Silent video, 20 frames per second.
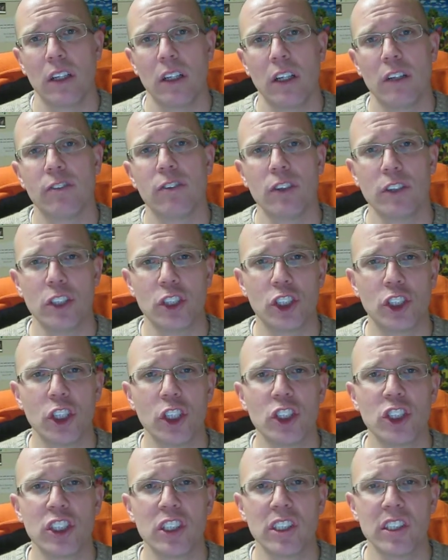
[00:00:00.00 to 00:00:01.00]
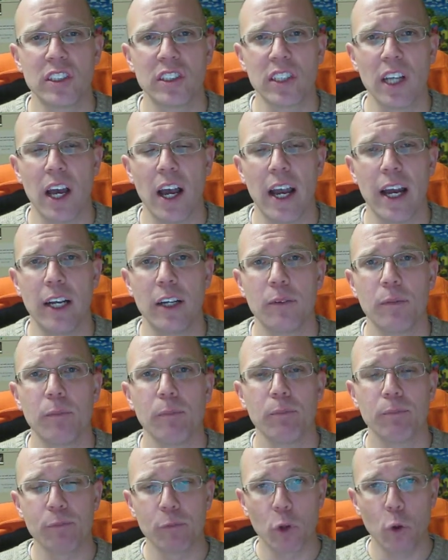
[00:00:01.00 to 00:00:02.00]
for the church to decide
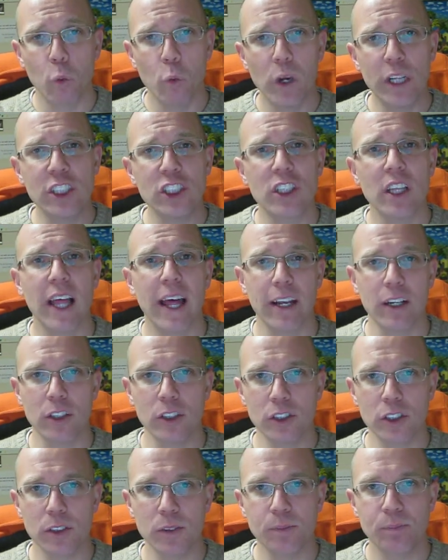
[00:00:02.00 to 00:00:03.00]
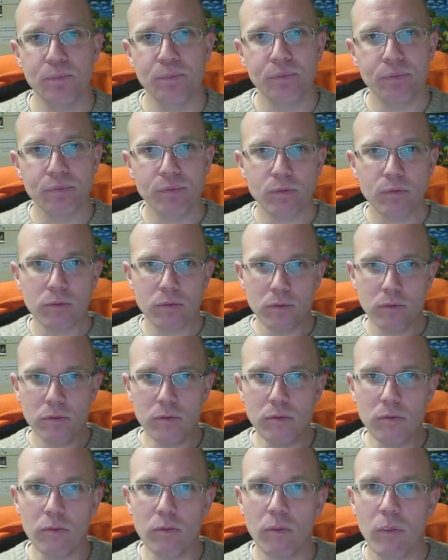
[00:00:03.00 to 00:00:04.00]
which letters
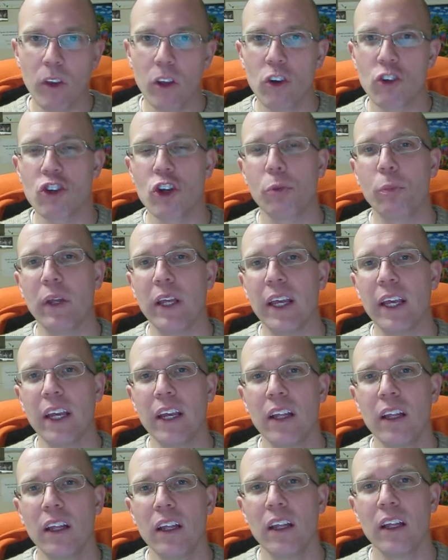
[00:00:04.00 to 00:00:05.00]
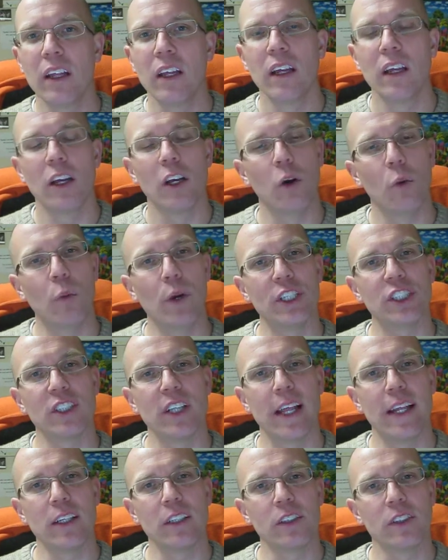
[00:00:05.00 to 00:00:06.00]
should be in, which
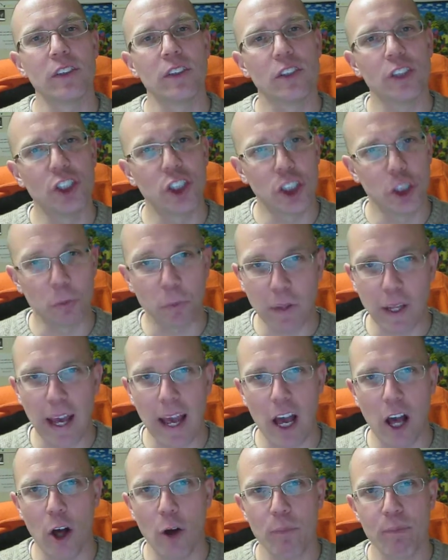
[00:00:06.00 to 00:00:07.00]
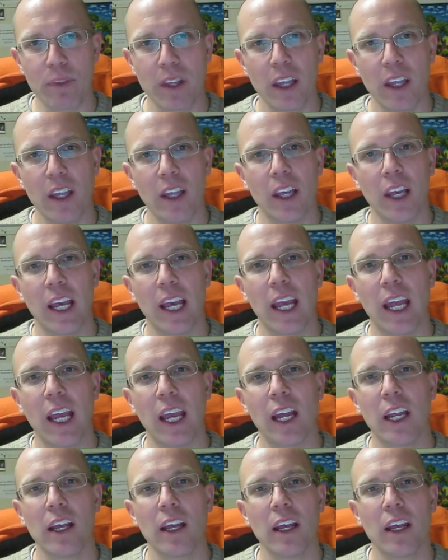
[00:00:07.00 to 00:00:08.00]
letters should be out.
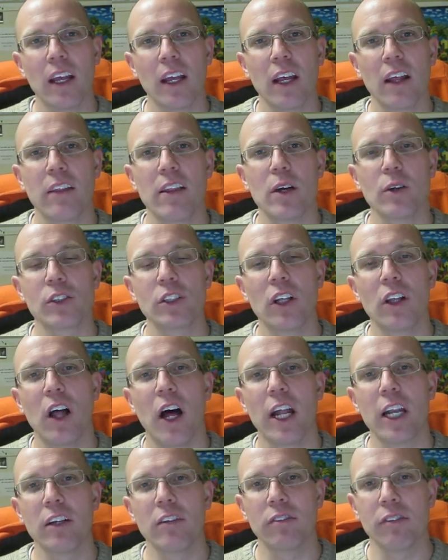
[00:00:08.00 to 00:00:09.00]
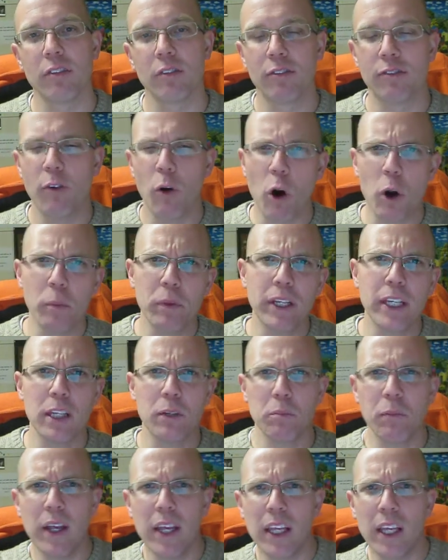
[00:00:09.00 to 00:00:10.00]
And there was a lot of forming and
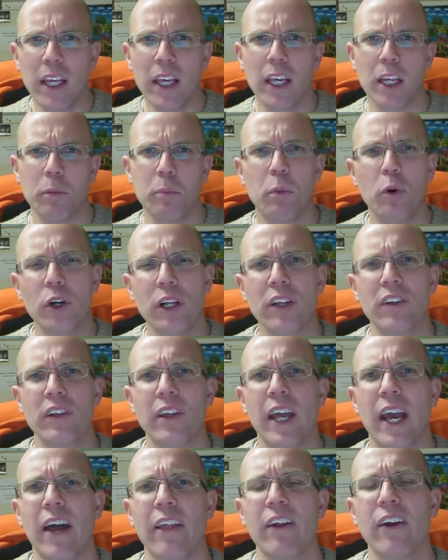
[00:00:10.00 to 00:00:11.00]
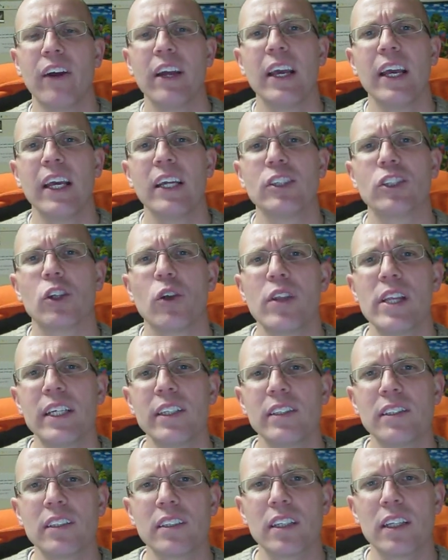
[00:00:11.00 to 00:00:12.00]
making and putting together. So
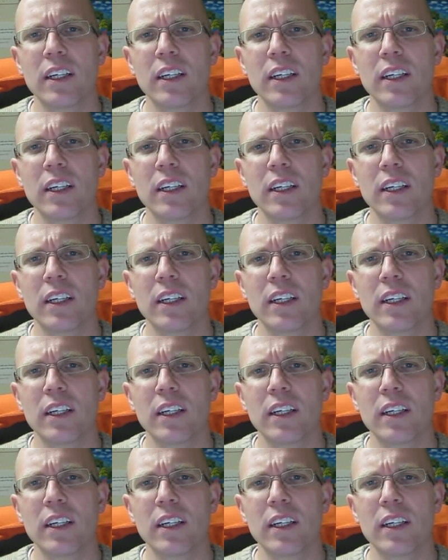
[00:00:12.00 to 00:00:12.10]
this